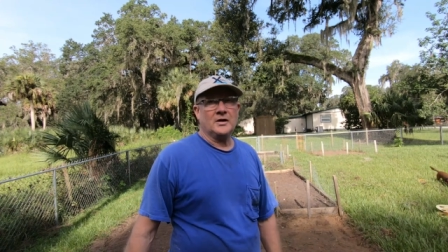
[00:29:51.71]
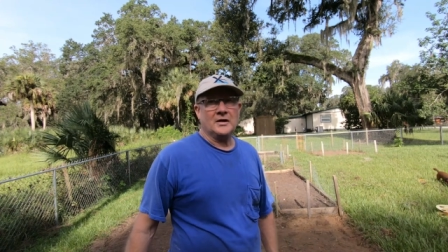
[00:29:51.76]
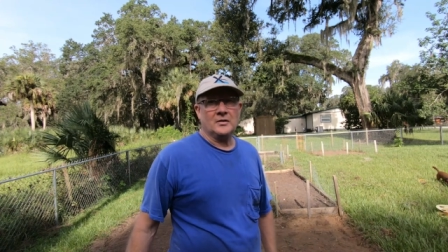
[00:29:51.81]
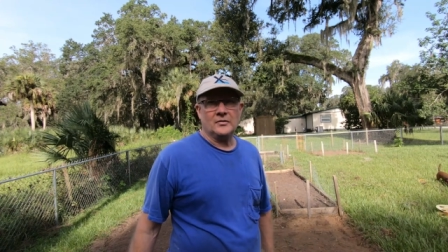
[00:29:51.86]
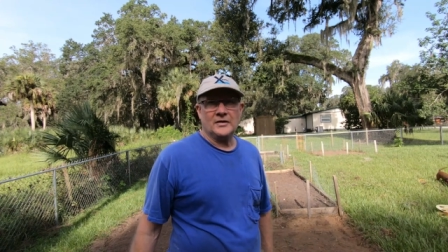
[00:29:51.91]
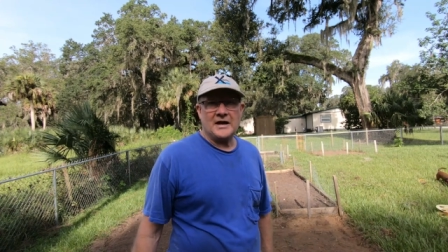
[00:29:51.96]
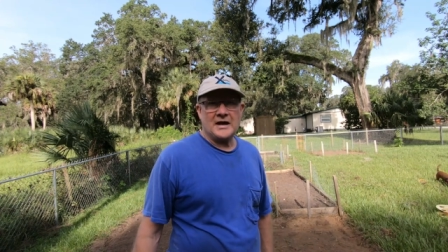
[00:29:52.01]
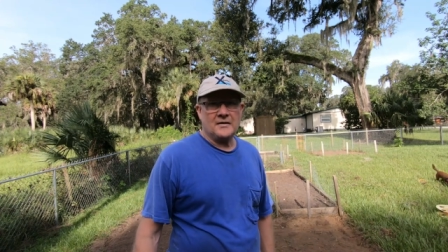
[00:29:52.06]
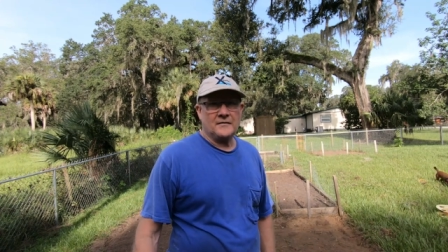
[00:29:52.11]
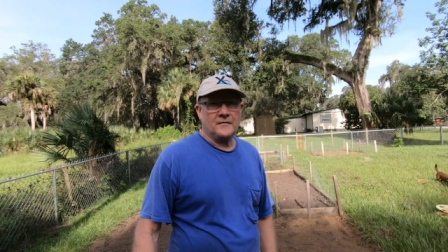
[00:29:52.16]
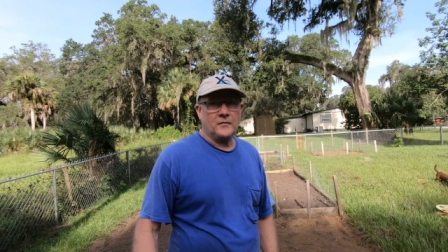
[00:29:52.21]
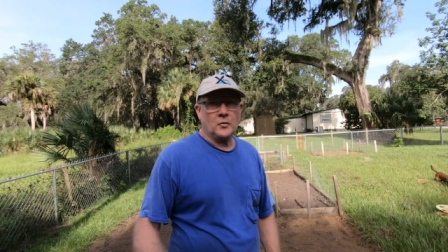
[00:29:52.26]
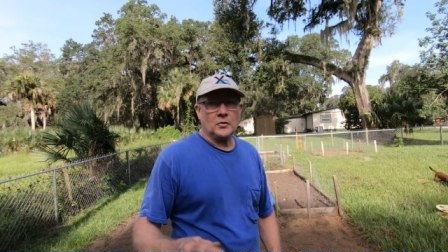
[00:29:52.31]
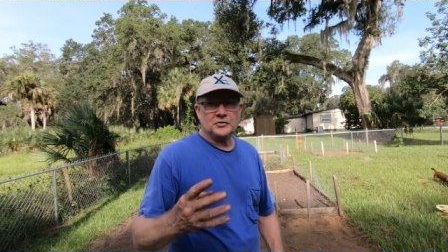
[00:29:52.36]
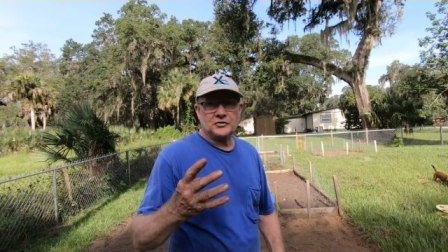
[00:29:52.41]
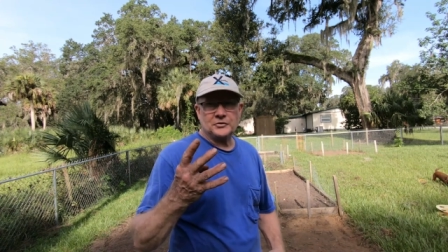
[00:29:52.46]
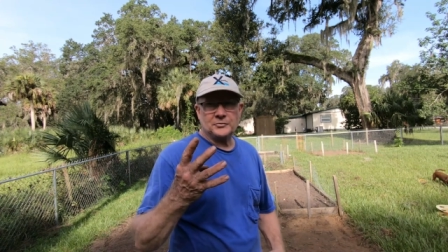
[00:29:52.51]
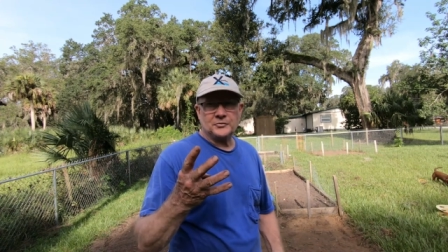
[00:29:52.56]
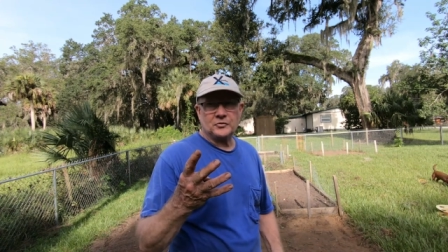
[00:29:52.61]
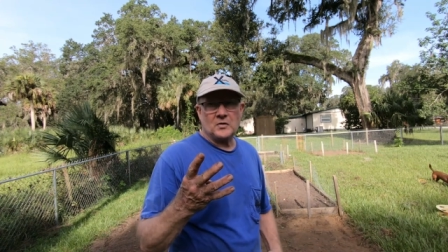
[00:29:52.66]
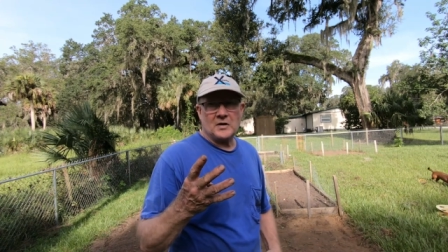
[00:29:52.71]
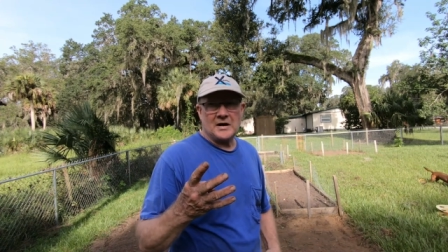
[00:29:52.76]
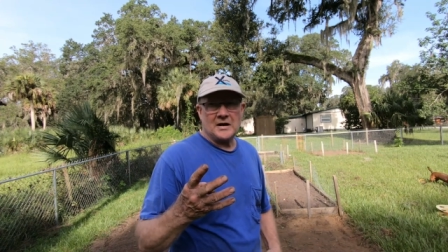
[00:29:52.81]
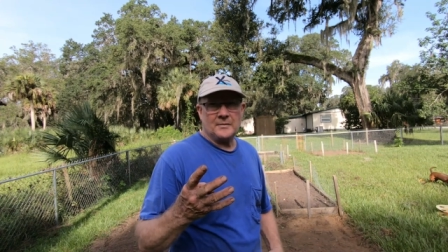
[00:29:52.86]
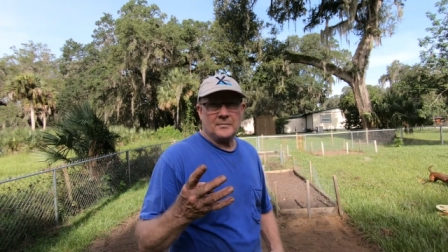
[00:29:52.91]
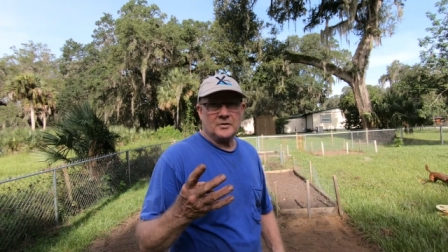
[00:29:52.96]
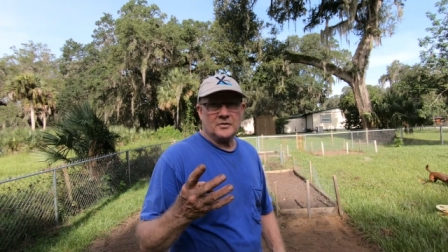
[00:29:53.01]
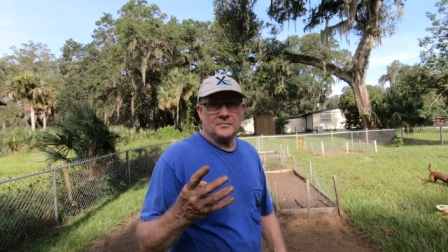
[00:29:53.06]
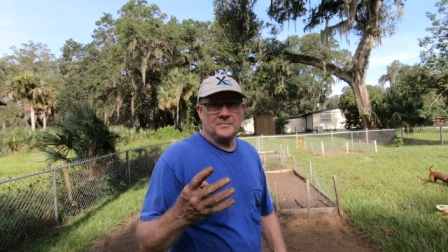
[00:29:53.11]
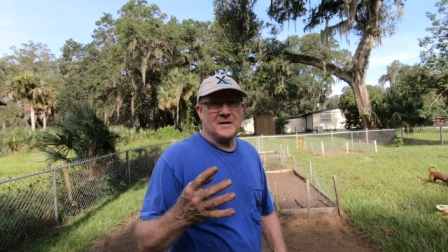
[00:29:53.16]
I only have four
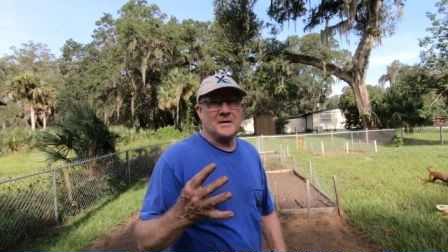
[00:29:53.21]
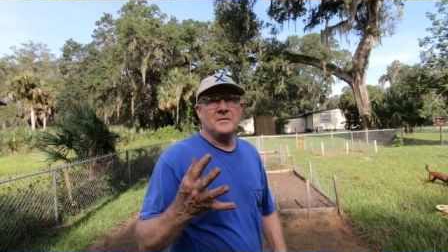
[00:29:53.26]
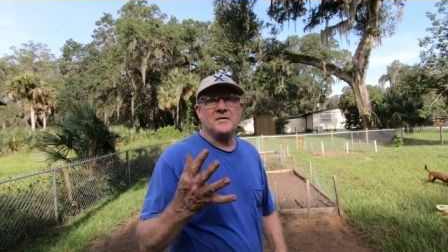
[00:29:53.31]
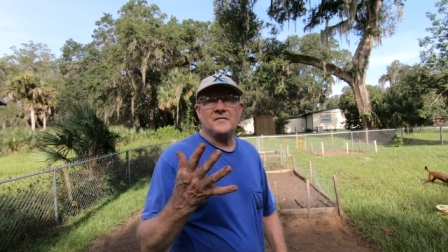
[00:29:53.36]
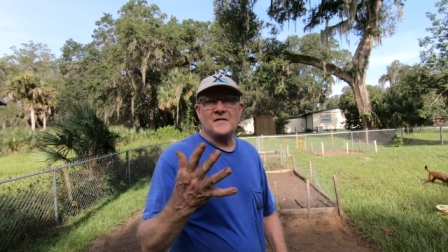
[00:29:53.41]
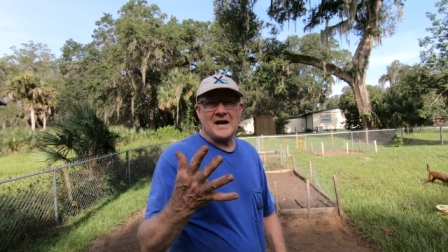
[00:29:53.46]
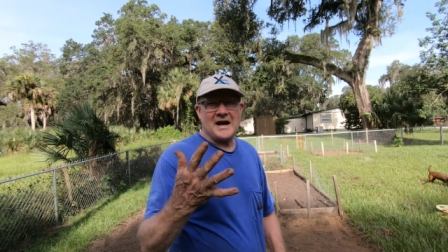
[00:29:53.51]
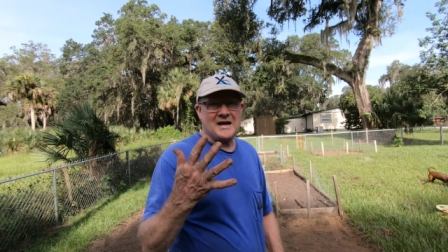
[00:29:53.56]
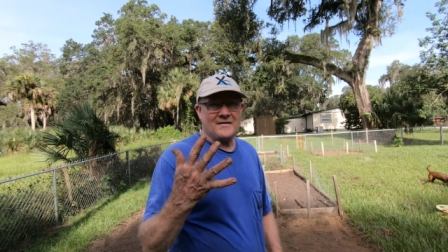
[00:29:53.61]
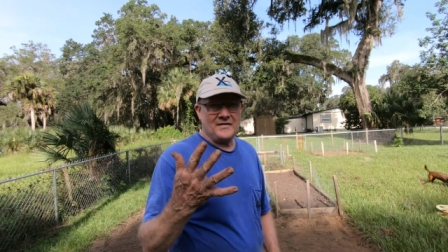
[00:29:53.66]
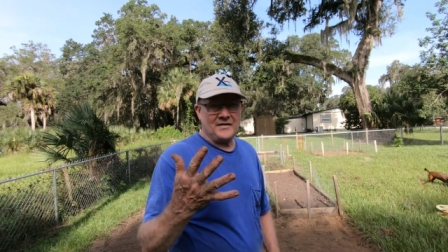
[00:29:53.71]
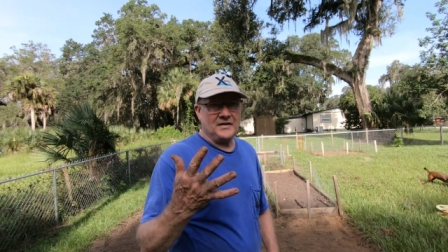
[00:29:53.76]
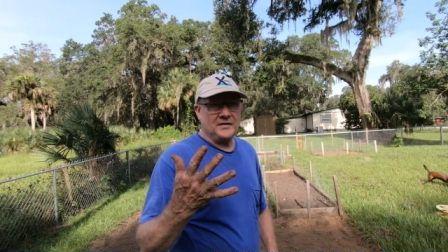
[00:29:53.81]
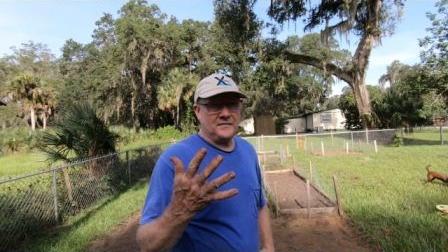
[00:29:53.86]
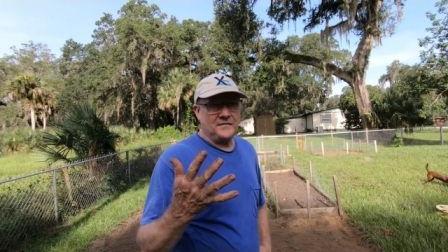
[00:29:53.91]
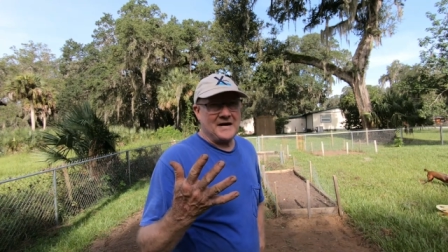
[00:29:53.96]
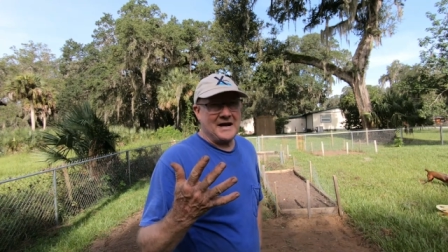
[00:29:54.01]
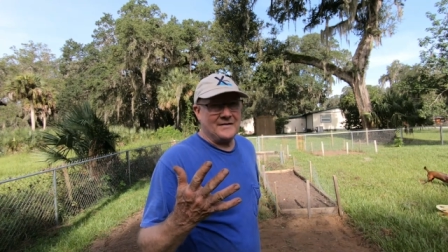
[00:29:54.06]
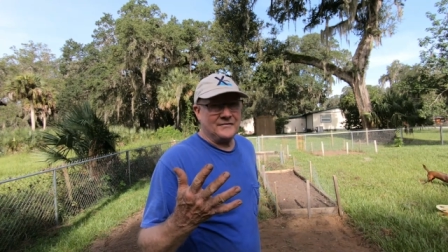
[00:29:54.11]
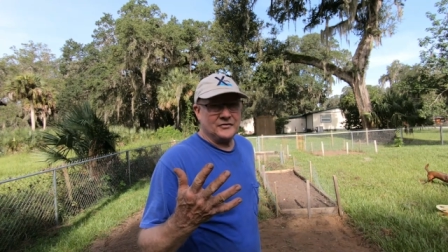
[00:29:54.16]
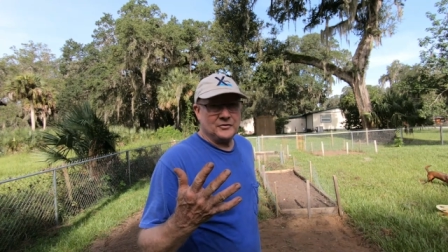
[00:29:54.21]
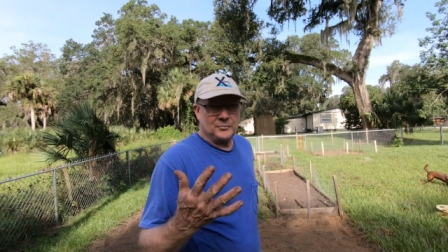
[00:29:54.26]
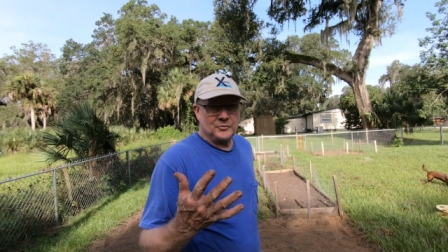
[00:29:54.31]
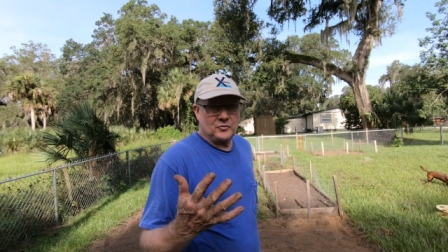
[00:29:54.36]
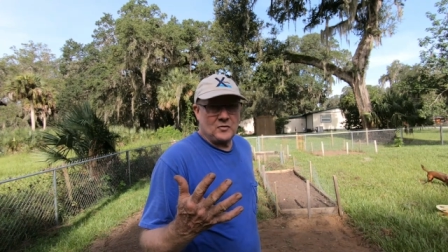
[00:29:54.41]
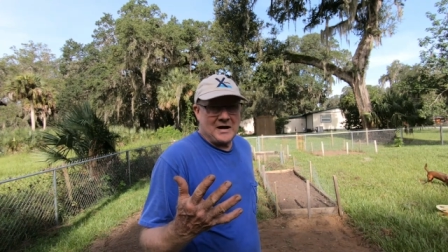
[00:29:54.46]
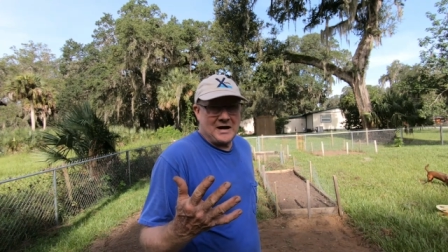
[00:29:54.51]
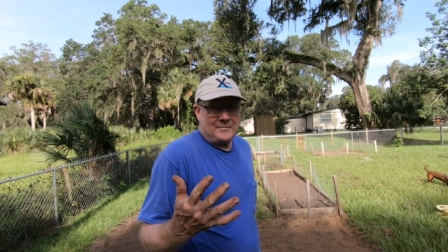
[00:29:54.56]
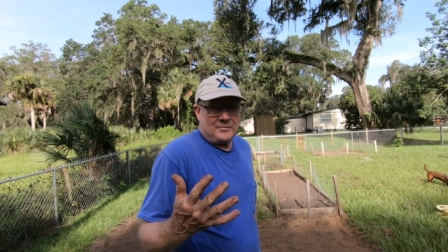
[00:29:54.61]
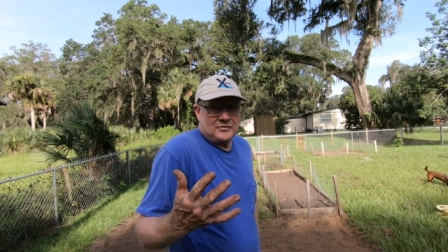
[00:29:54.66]
subscribers, maybe five, I think five
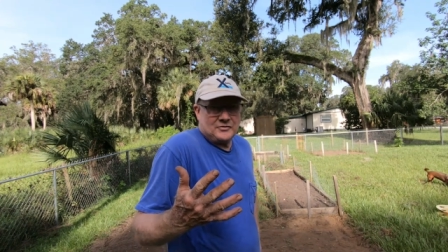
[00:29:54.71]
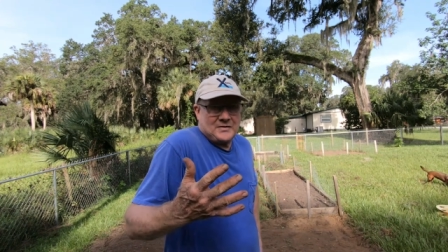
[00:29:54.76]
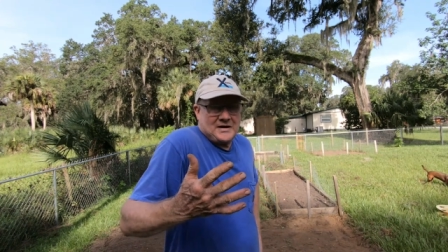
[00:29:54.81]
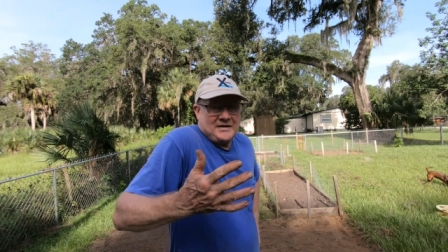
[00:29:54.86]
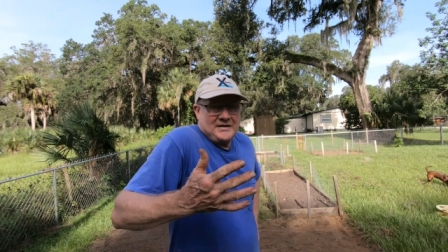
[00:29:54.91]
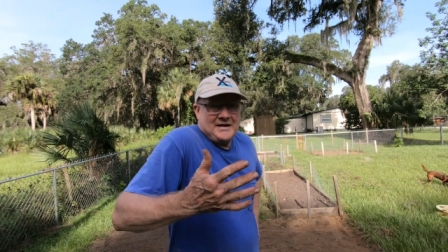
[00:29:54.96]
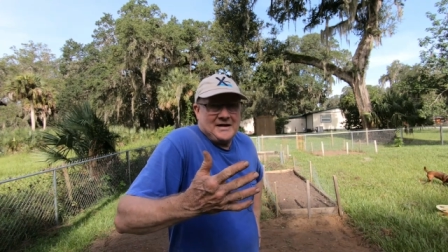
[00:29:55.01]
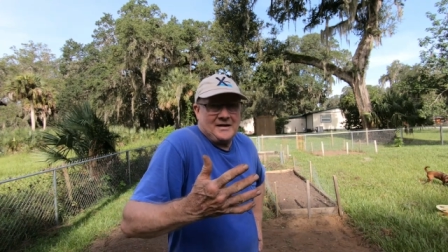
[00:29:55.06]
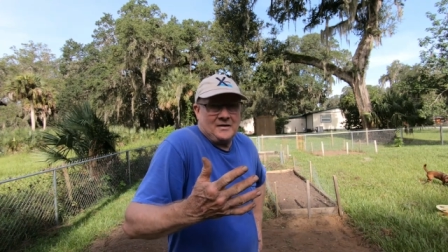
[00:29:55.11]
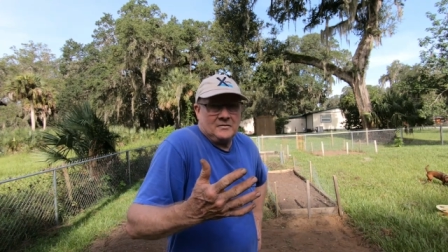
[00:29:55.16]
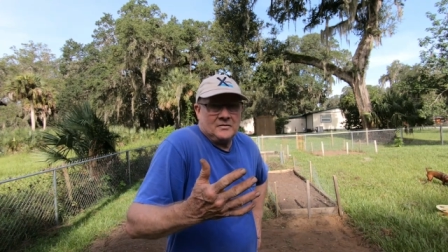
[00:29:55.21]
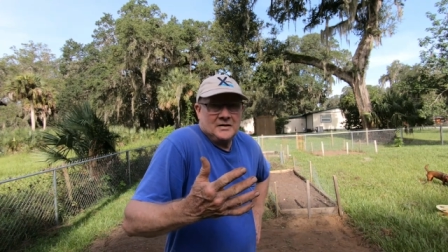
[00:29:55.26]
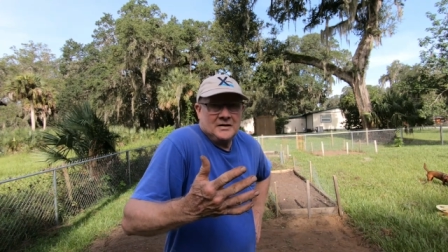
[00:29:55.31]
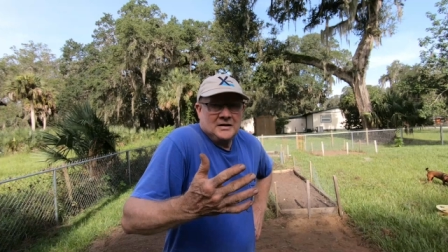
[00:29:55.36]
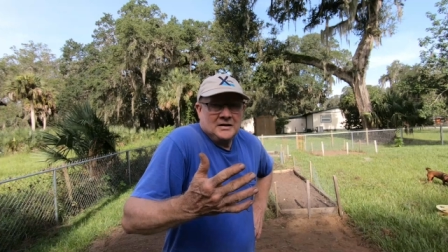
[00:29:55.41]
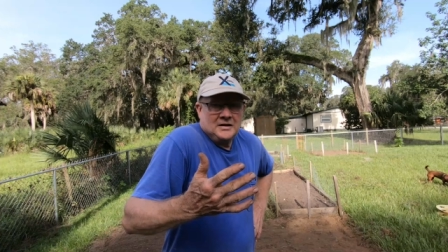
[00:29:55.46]
subscribers right now.